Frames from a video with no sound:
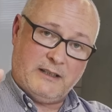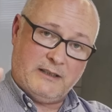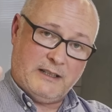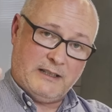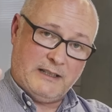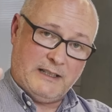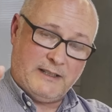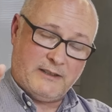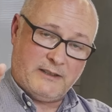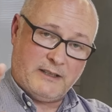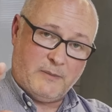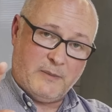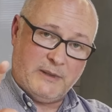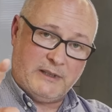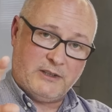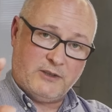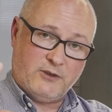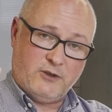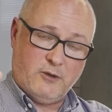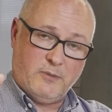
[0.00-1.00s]
list up
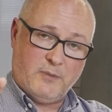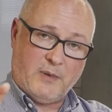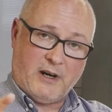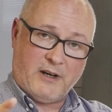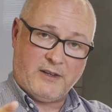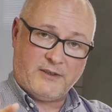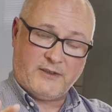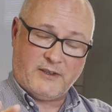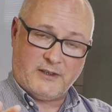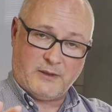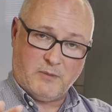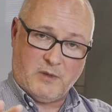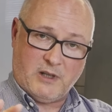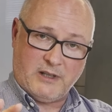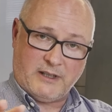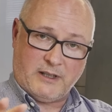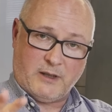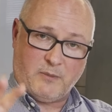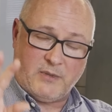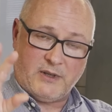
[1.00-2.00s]
into 2 parts, the
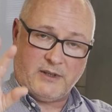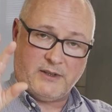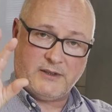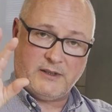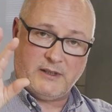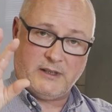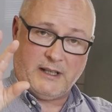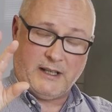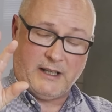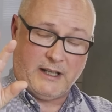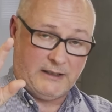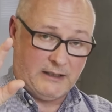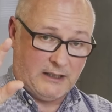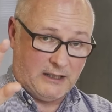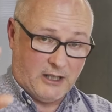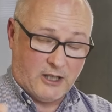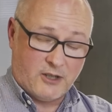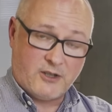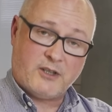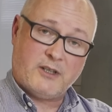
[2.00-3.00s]
smaller numbers and the
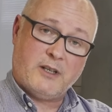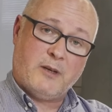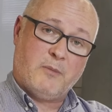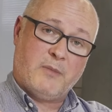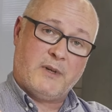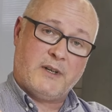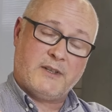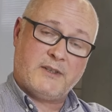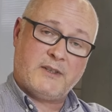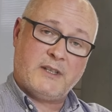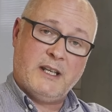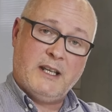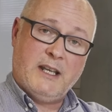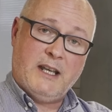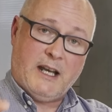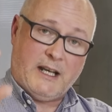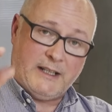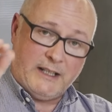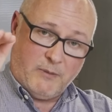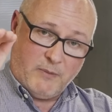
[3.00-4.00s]
larger numbers.
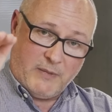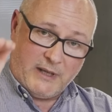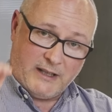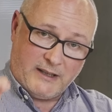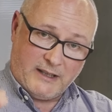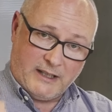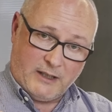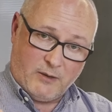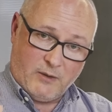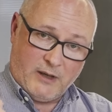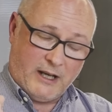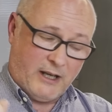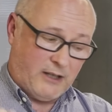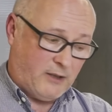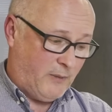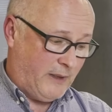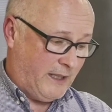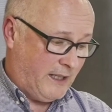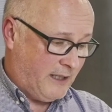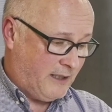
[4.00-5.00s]
And then we can think, how
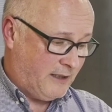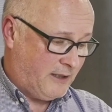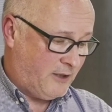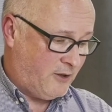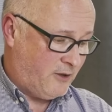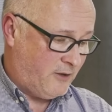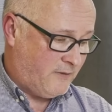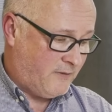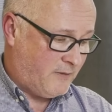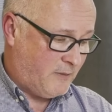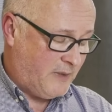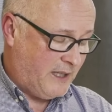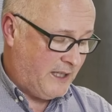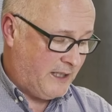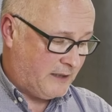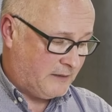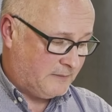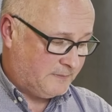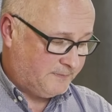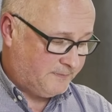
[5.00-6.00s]
do we continue from
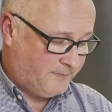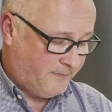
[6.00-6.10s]
here?